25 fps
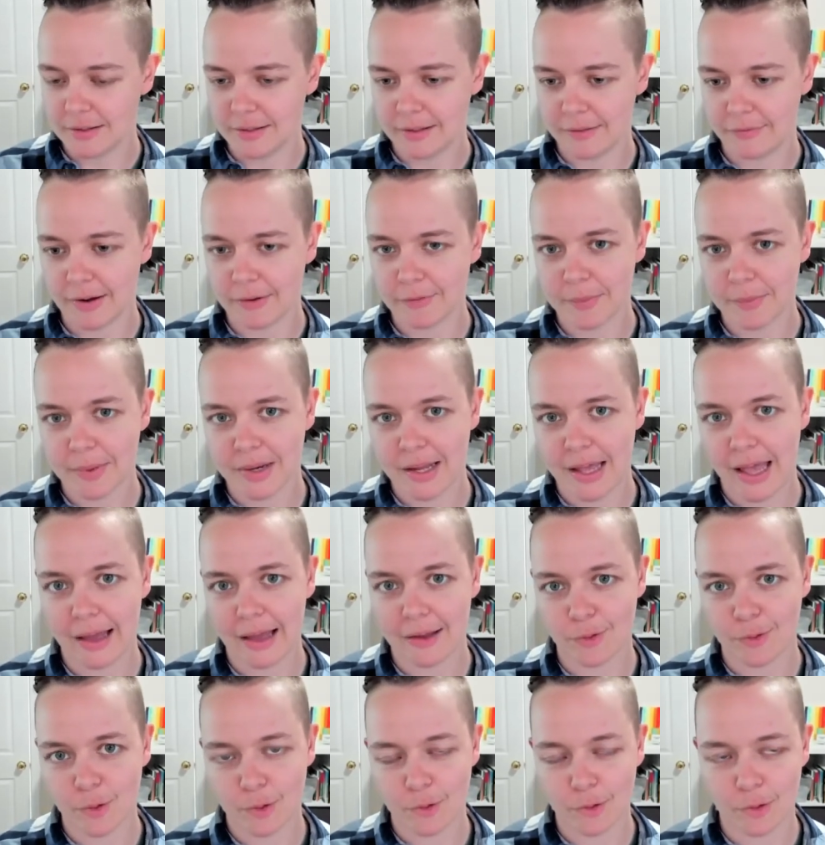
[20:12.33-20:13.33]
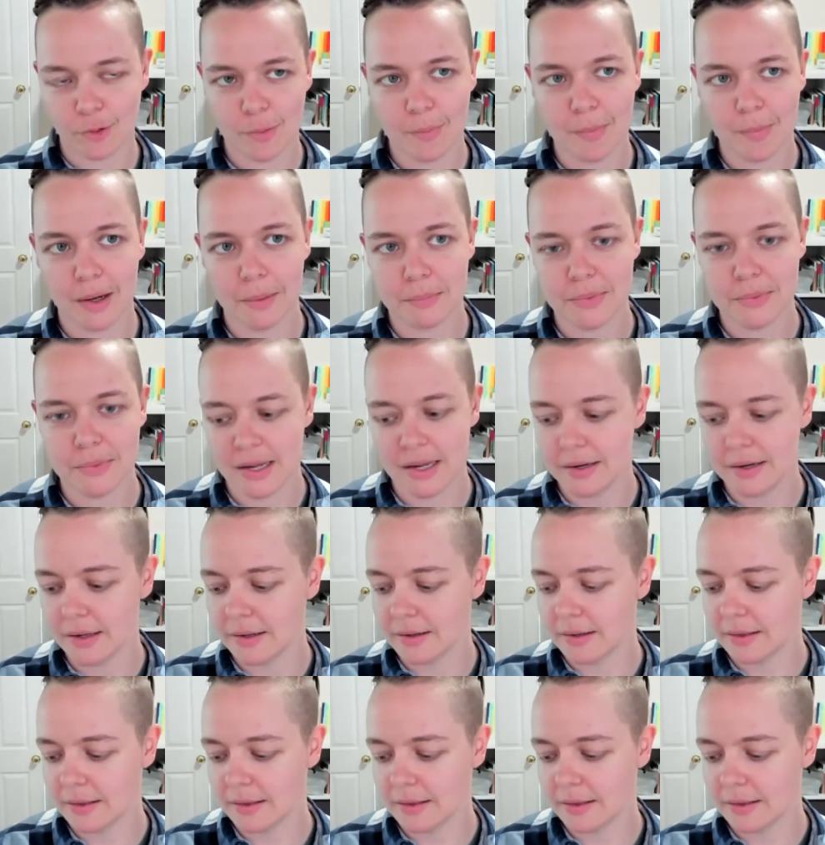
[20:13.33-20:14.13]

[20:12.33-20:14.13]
if everybody has their Zoom updated.